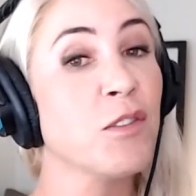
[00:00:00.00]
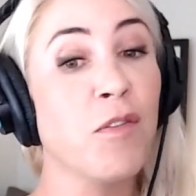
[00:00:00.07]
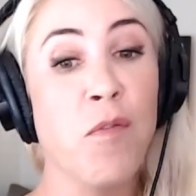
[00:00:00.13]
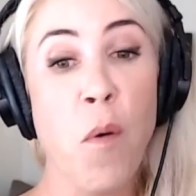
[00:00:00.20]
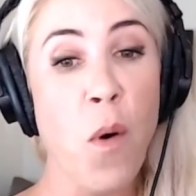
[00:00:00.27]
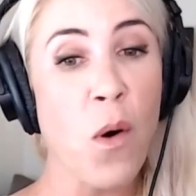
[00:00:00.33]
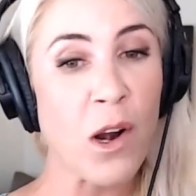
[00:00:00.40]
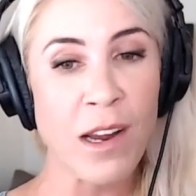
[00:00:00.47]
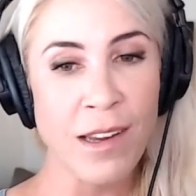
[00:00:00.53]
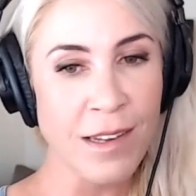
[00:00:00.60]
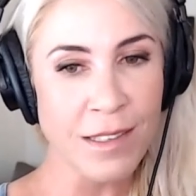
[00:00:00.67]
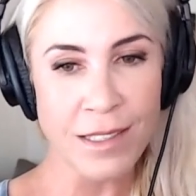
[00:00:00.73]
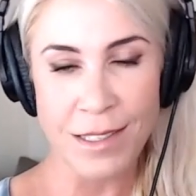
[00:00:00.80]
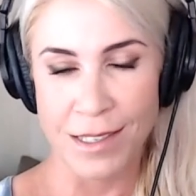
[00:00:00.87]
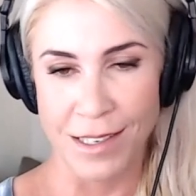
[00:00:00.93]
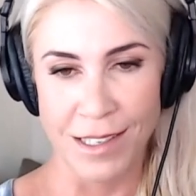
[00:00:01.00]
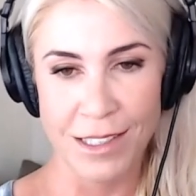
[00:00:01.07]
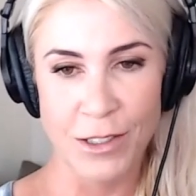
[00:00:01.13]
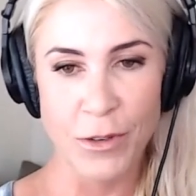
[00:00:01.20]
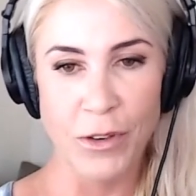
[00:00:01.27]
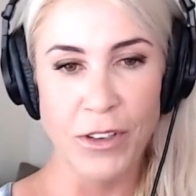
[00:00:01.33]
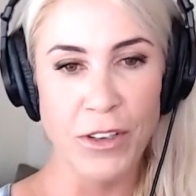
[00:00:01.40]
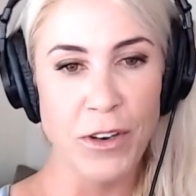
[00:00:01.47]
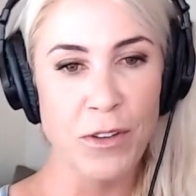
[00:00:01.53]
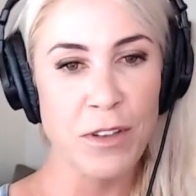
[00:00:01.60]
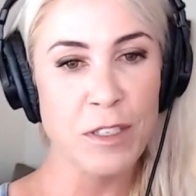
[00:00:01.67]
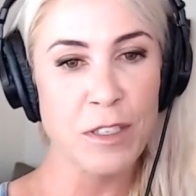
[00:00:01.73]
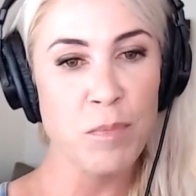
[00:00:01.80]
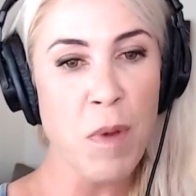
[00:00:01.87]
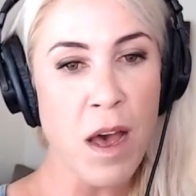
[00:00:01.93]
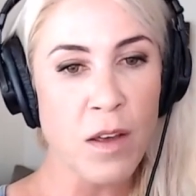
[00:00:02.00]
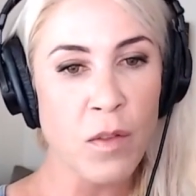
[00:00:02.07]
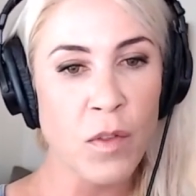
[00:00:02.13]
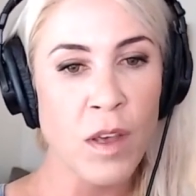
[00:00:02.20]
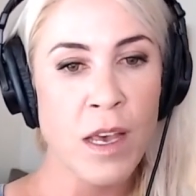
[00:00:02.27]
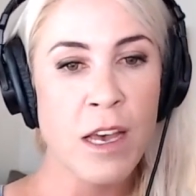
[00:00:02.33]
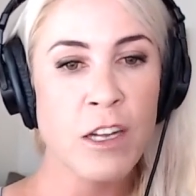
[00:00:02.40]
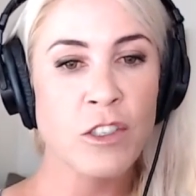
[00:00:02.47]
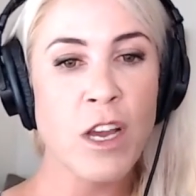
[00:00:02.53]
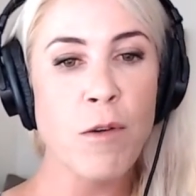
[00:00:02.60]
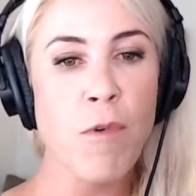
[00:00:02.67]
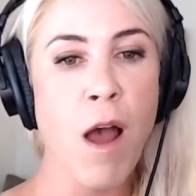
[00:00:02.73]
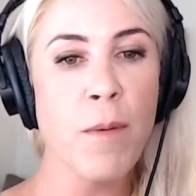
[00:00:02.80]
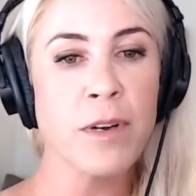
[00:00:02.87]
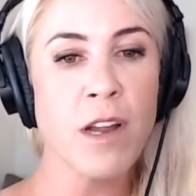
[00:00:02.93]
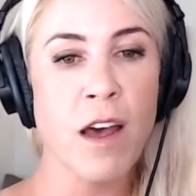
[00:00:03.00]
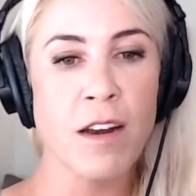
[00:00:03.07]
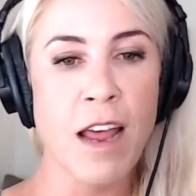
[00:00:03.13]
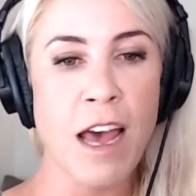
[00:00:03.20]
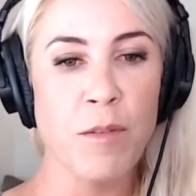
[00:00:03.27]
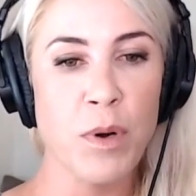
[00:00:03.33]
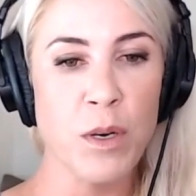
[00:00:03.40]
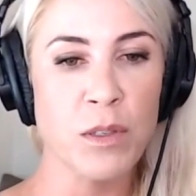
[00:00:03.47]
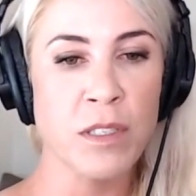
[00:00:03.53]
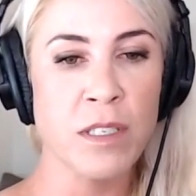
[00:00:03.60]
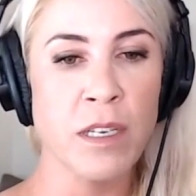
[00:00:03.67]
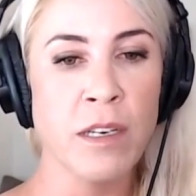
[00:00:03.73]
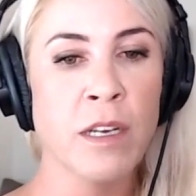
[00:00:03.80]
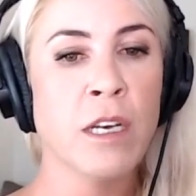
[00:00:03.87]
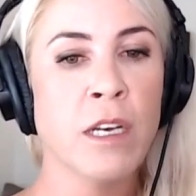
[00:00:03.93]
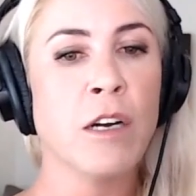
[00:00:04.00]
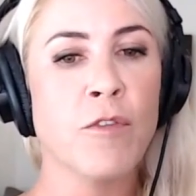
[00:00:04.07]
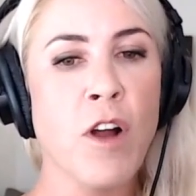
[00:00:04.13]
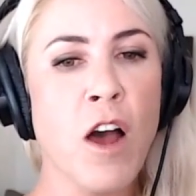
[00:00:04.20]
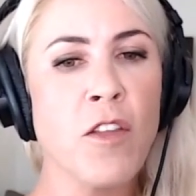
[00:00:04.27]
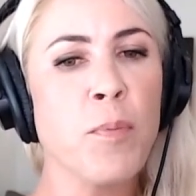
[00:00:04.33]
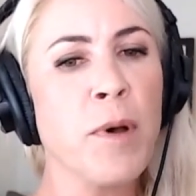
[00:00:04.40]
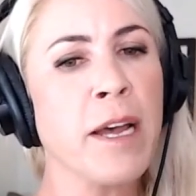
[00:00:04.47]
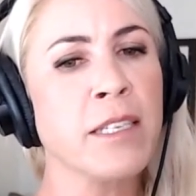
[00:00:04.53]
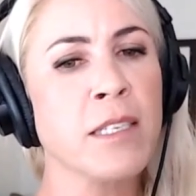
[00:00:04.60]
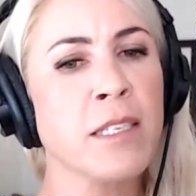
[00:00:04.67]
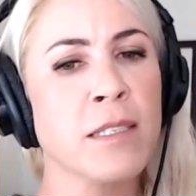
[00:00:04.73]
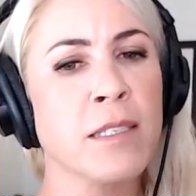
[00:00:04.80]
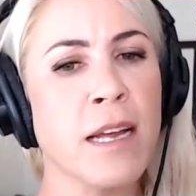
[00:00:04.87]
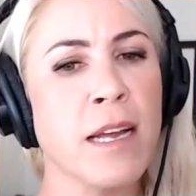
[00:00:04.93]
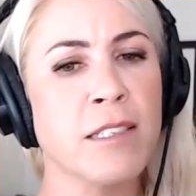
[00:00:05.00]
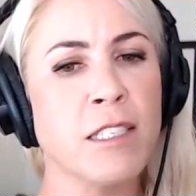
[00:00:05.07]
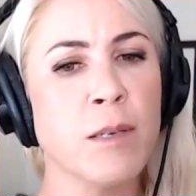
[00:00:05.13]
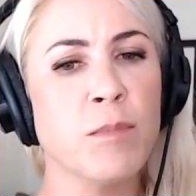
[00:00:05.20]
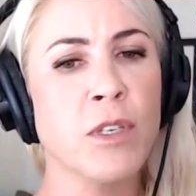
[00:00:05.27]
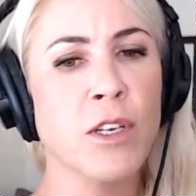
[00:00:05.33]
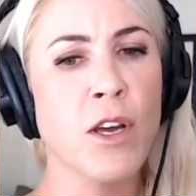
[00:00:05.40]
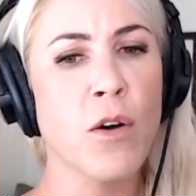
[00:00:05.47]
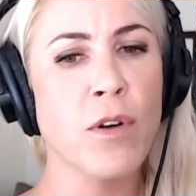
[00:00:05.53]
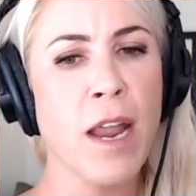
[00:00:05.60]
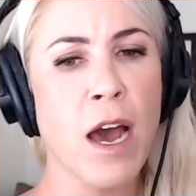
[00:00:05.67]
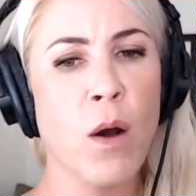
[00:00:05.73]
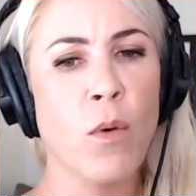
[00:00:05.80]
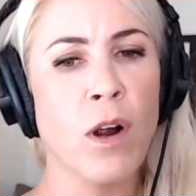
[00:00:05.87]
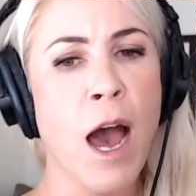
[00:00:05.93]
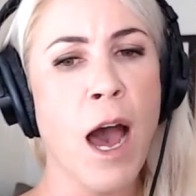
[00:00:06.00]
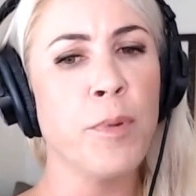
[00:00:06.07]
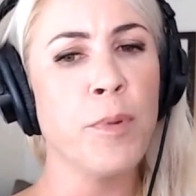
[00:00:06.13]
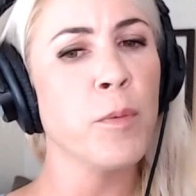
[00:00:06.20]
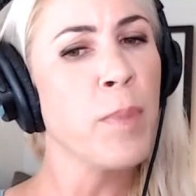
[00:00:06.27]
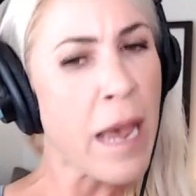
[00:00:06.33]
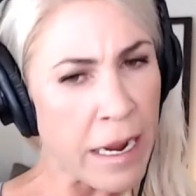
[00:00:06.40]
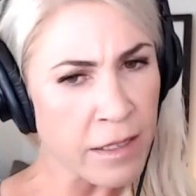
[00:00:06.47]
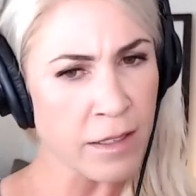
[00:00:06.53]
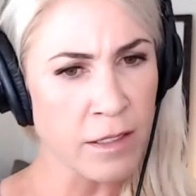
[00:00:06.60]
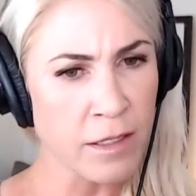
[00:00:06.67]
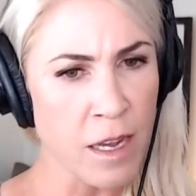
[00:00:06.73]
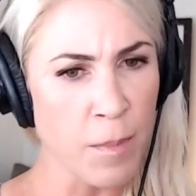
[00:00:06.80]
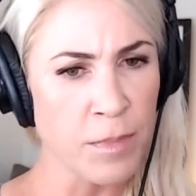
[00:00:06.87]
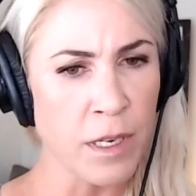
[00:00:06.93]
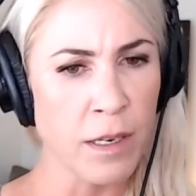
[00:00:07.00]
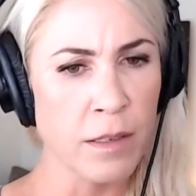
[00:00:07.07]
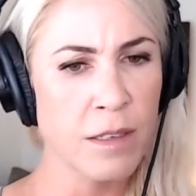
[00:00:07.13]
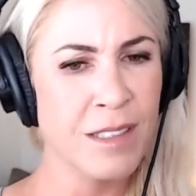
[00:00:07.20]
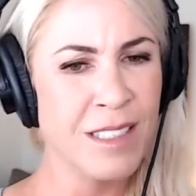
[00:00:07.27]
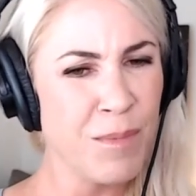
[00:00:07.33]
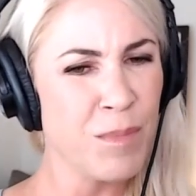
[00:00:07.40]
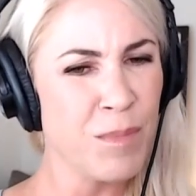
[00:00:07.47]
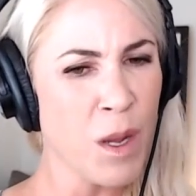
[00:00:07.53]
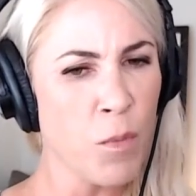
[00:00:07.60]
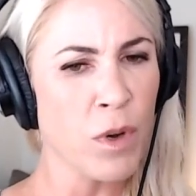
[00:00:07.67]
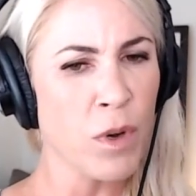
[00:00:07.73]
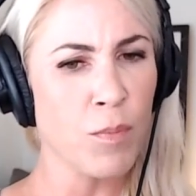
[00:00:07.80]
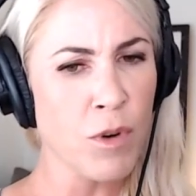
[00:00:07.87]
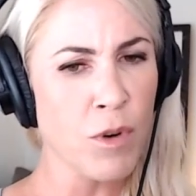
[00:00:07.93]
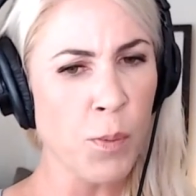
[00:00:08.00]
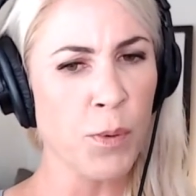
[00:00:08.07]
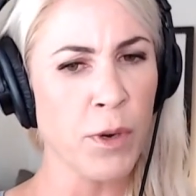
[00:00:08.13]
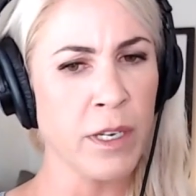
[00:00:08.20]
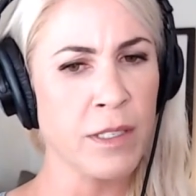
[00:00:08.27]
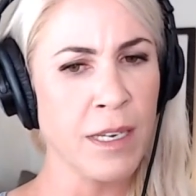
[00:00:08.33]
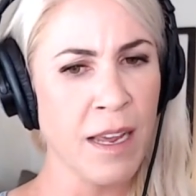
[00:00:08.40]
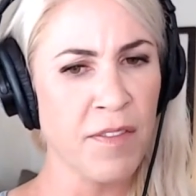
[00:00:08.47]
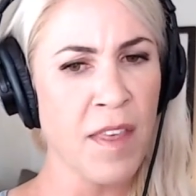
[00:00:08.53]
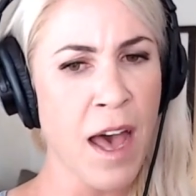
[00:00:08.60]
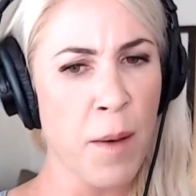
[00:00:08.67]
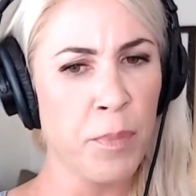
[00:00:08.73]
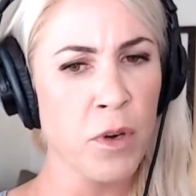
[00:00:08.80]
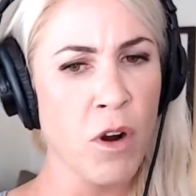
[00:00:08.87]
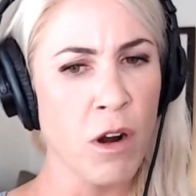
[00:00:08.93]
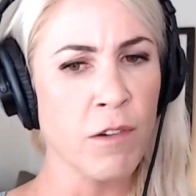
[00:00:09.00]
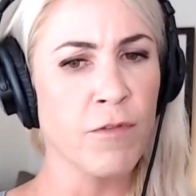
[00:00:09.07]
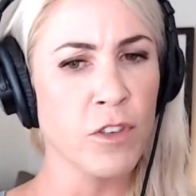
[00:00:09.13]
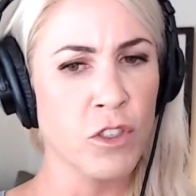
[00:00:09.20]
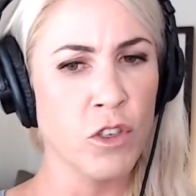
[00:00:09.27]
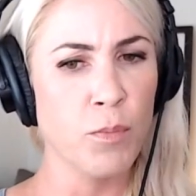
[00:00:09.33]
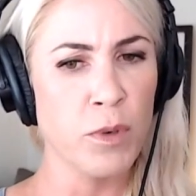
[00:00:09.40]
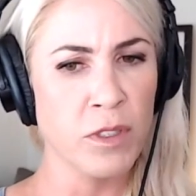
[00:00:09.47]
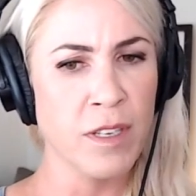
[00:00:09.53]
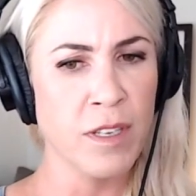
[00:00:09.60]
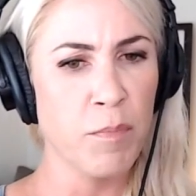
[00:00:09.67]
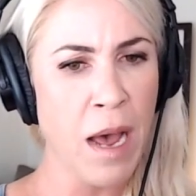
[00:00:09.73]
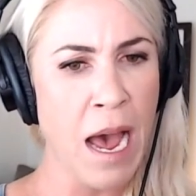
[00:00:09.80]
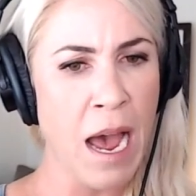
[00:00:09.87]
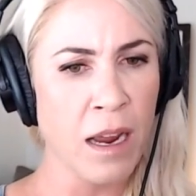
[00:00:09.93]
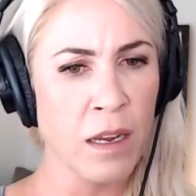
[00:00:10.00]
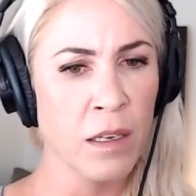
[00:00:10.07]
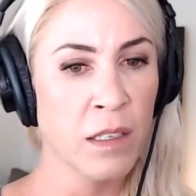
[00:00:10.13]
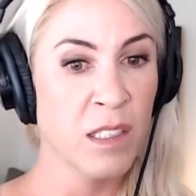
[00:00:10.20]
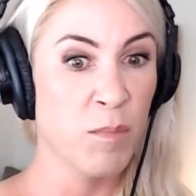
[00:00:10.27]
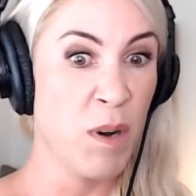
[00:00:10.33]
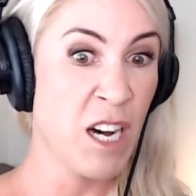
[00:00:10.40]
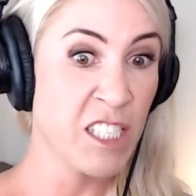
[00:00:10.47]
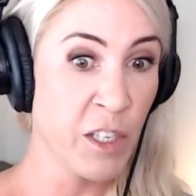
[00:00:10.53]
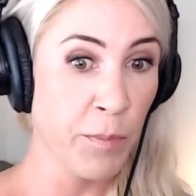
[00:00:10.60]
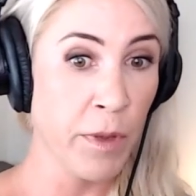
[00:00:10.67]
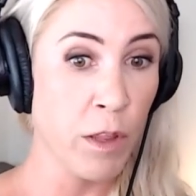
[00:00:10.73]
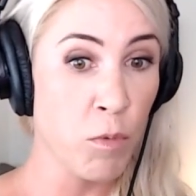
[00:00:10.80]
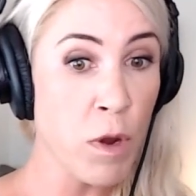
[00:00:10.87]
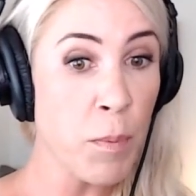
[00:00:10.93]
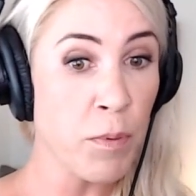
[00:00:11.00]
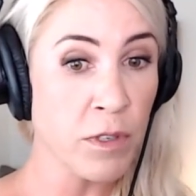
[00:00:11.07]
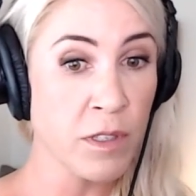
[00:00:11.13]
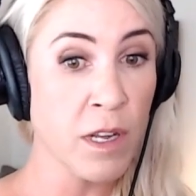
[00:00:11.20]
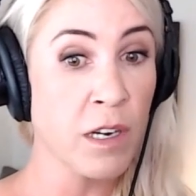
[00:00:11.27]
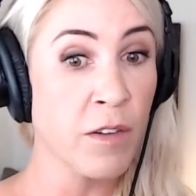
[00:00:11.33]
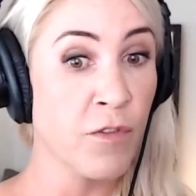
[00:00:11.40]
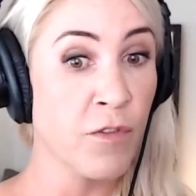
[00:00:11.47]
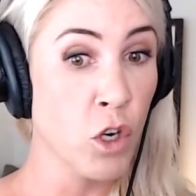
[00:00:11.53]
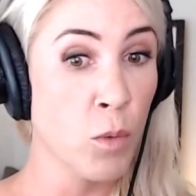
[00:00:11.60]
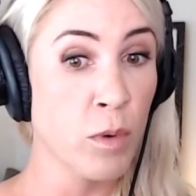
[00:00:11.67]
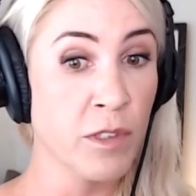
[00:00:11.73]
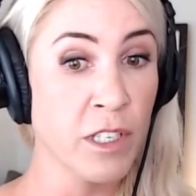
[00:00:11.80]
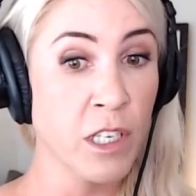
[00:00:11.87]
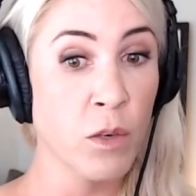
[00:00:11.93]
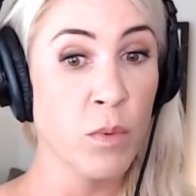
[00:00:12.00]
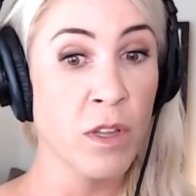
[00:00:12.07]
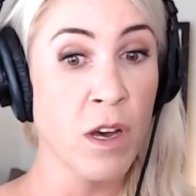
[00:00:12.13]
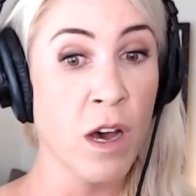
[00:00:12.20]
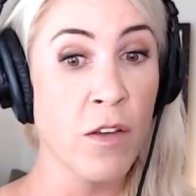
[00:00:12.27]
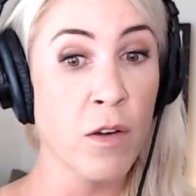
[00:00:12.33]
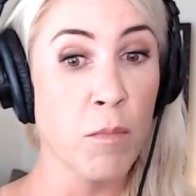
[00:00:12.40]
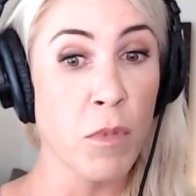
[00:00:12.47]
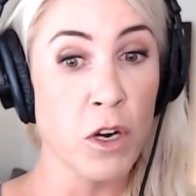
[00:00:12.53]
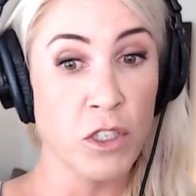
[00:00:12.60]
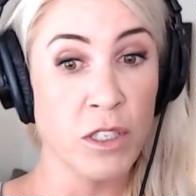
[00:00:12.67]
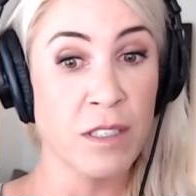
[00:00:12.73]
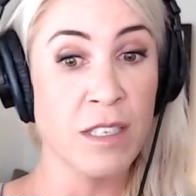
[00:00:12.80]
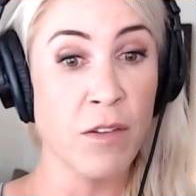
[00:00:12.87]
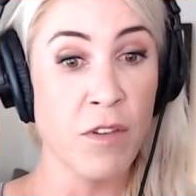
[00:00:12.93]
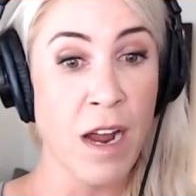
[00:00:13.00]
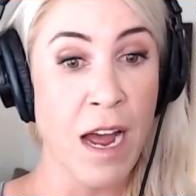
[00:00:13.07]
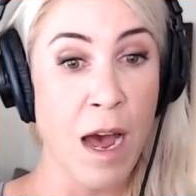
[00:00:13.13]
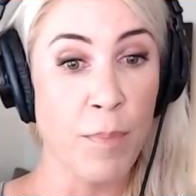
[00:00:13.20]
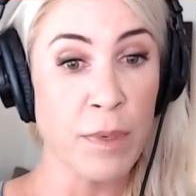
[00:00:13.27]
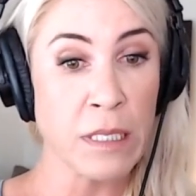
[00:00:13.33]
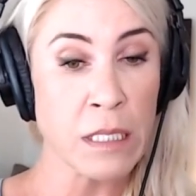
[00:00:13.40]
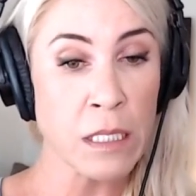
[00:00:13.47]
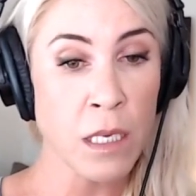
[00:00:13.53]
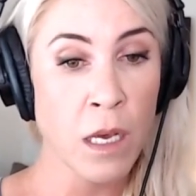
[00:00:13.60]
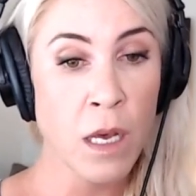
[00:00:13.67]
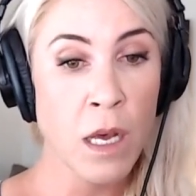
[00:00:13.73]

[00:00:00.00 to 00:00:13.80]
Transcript: For instance, earlier this month, Jay Ramadan had posted for all the places I seem to go now where Apple Pay is accepted, it seems somewhat appropriate to get the Apple Card for 2% back, possibly 3% if the deal with the other merchants ever happens.